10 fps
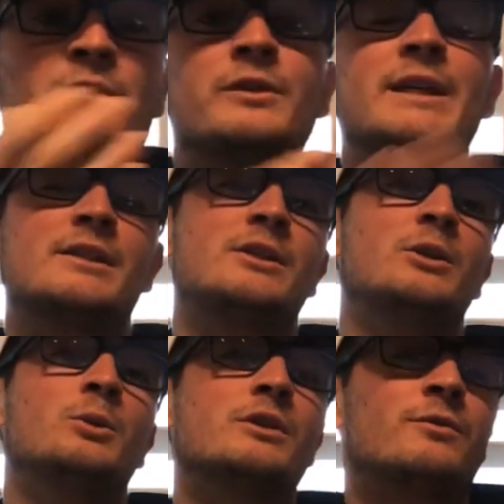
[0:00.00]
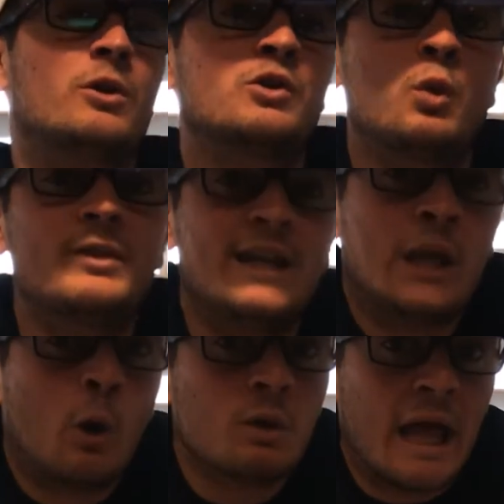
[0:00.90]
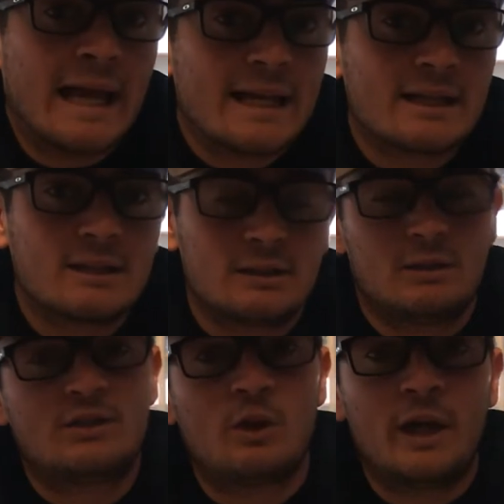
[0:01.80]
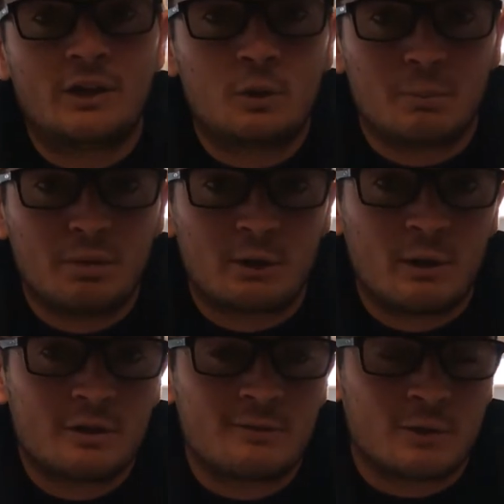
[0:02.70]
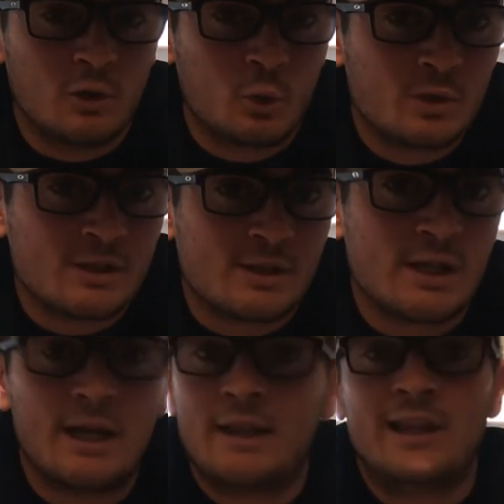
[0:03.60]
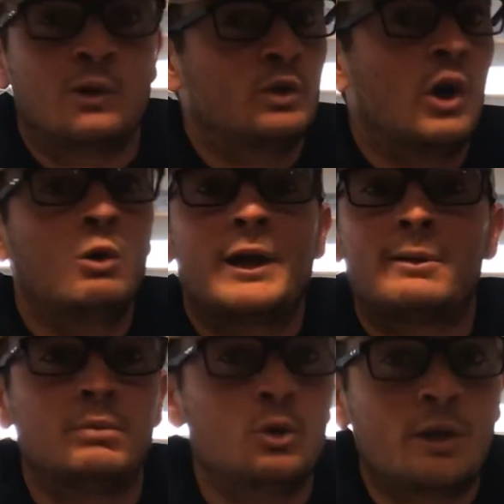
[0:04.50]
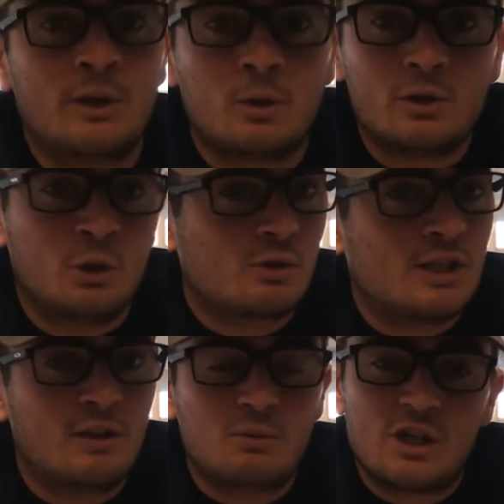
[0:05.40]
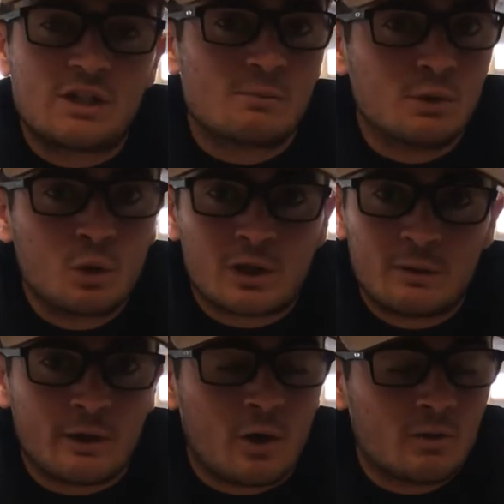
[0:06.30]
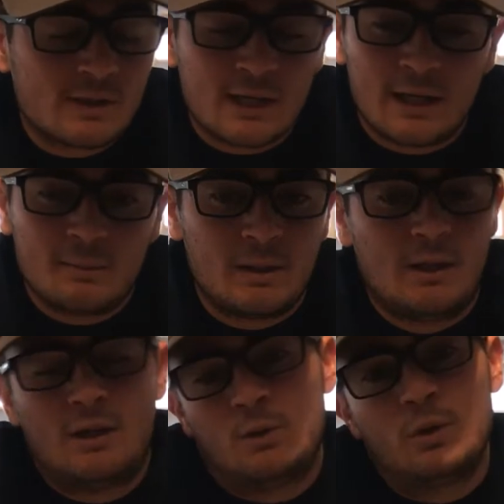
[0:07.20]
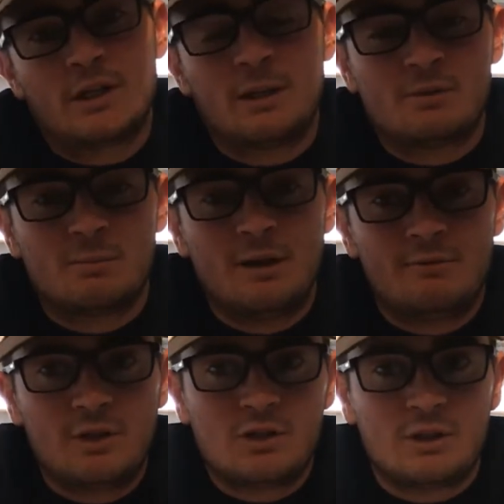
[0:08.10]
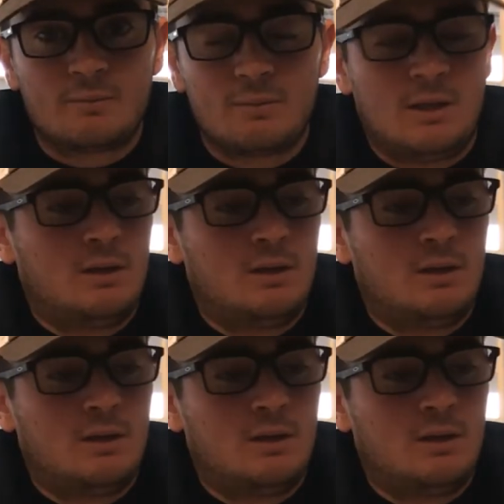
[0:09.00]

different things too, as far as what they don't like, so that you can play around with different lures, is they don't like bluegill. You'll see them chasing bluegill around all the time when it comes to bed fishing.